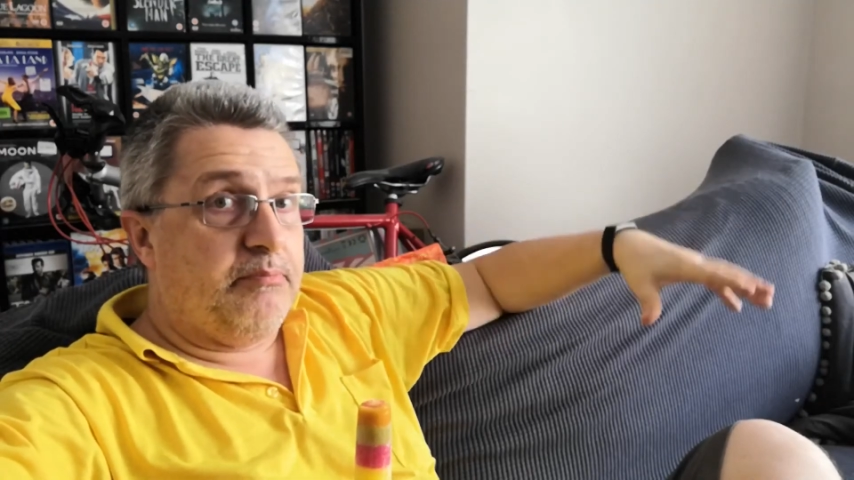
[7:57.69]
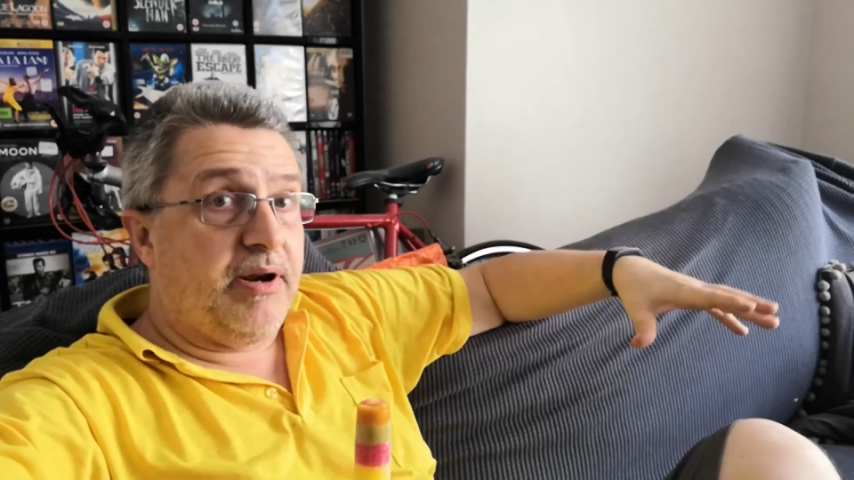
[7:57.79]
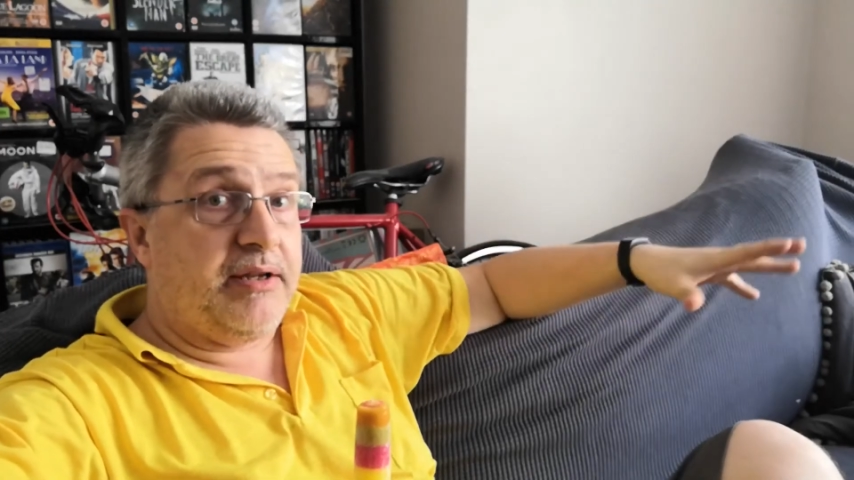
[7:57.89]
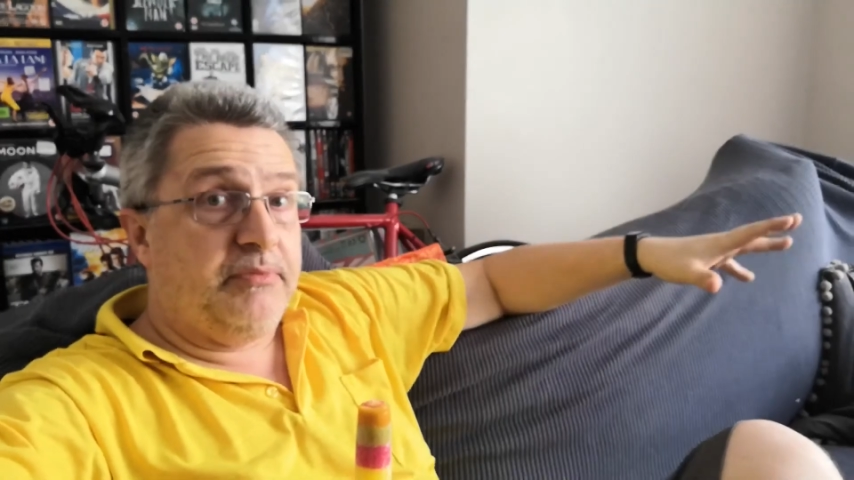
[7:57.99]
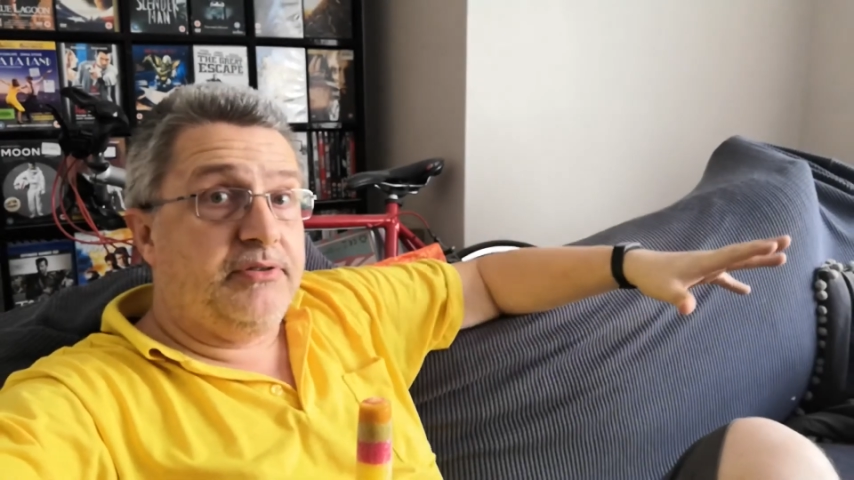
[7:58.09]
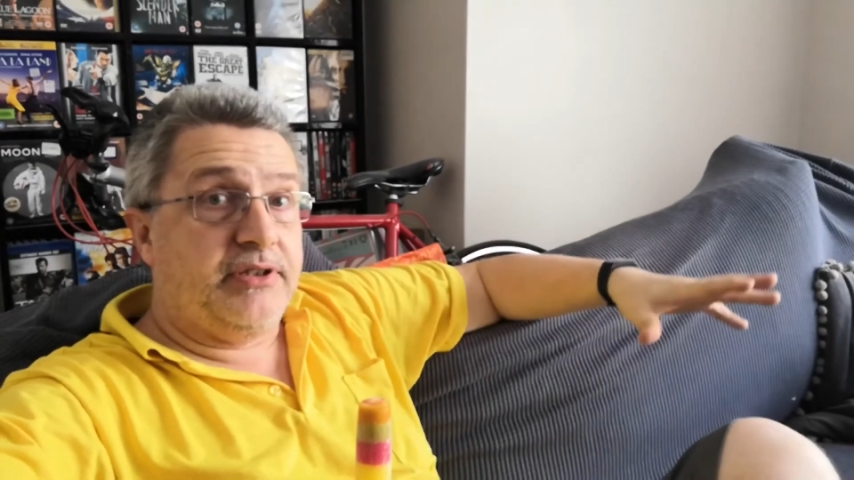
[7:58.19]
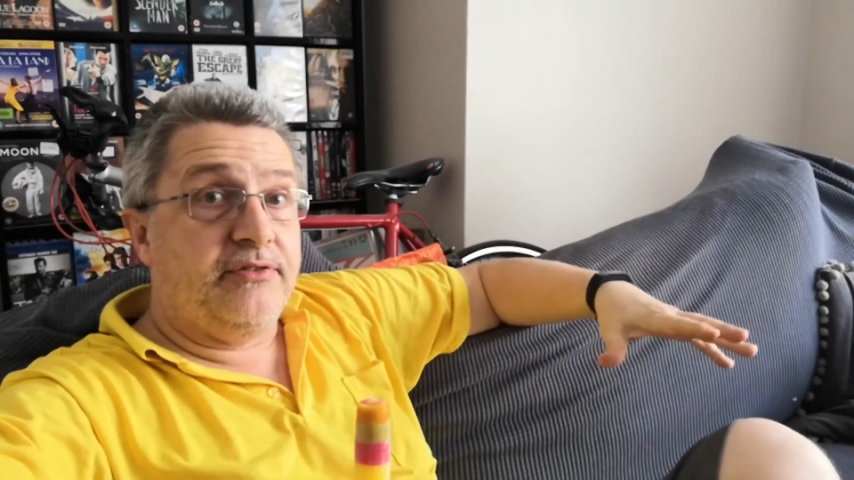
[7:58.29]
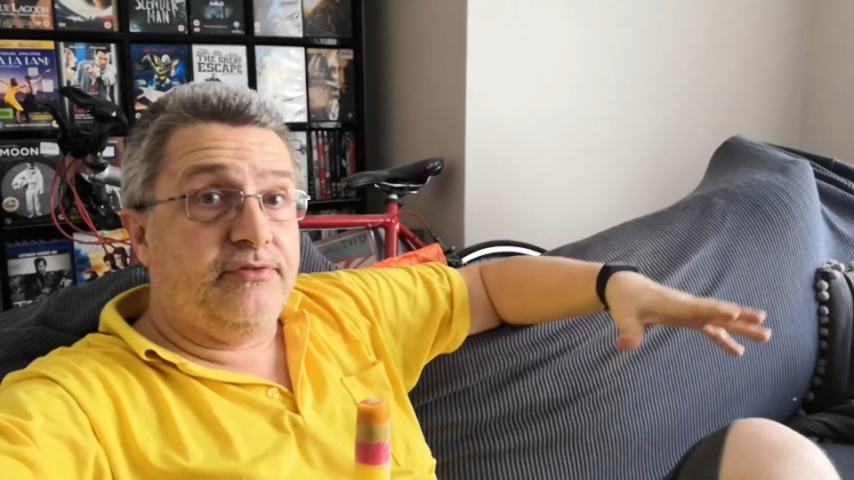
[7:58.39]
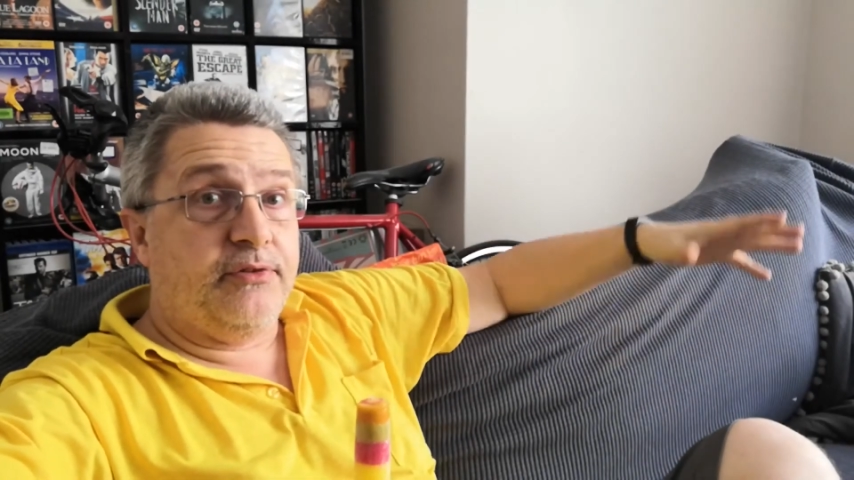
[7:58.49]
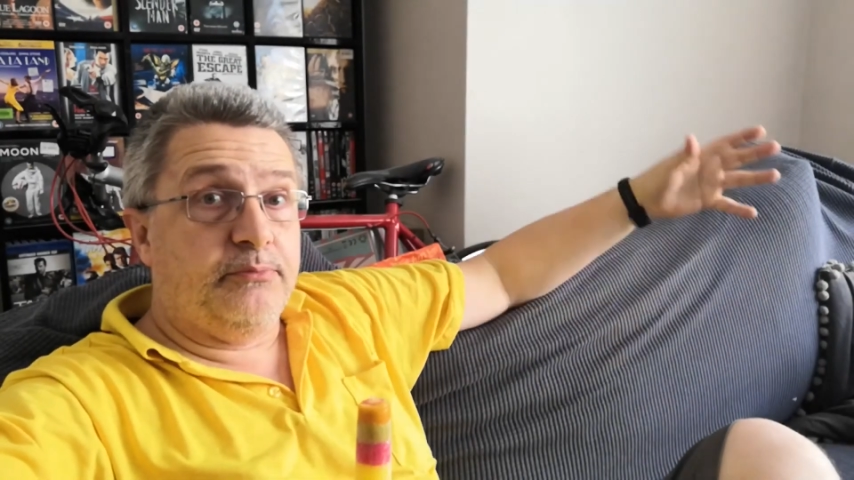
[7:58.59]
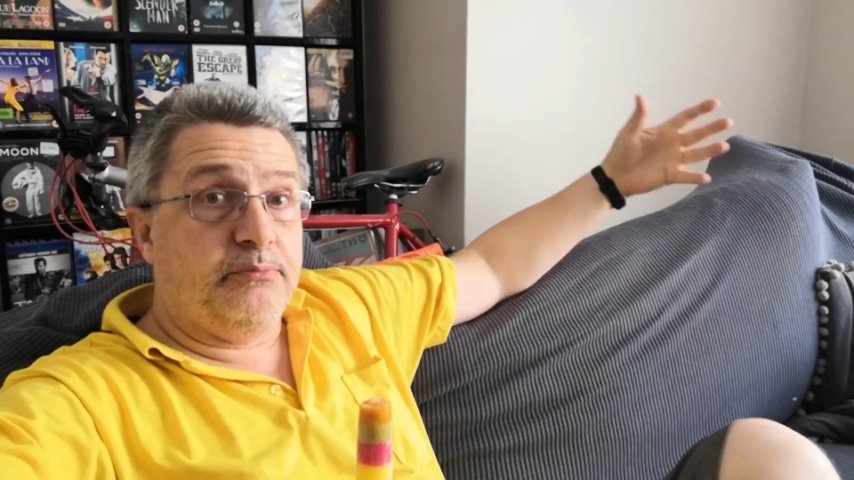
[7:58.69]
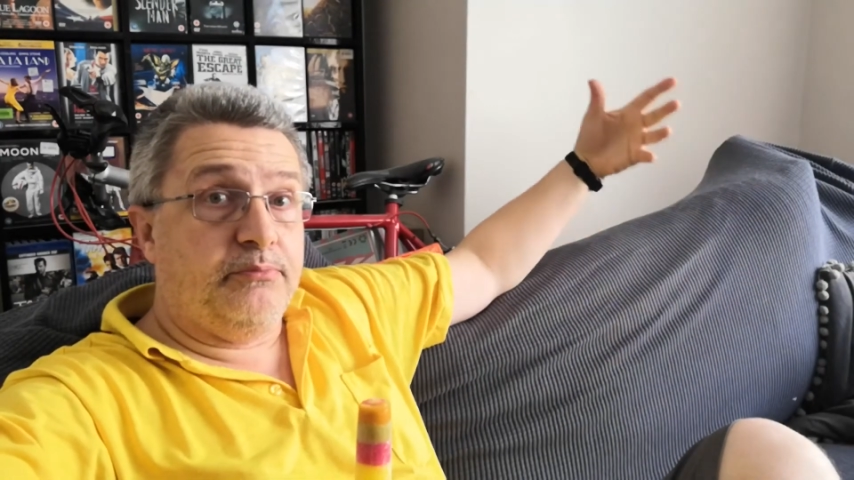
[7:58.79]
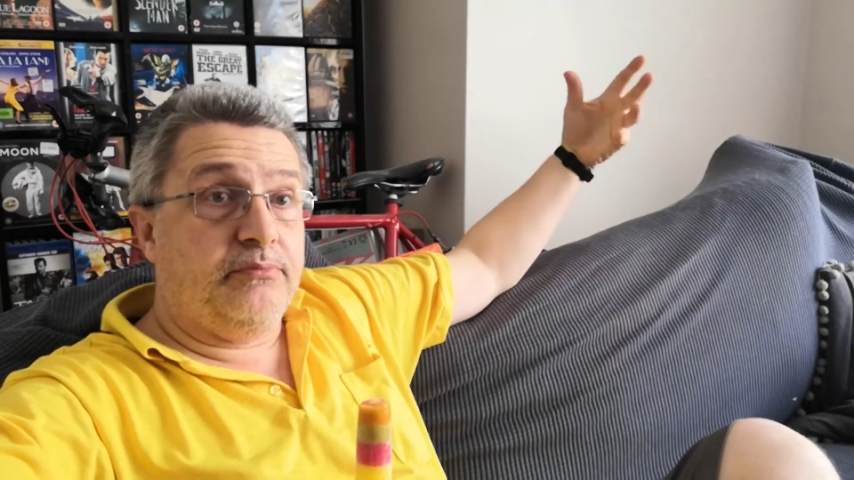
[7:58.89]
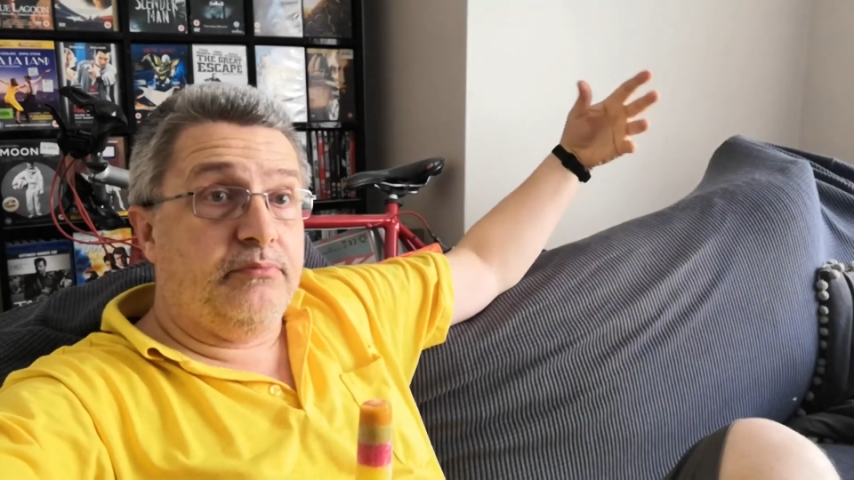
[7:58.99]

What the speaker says: play music from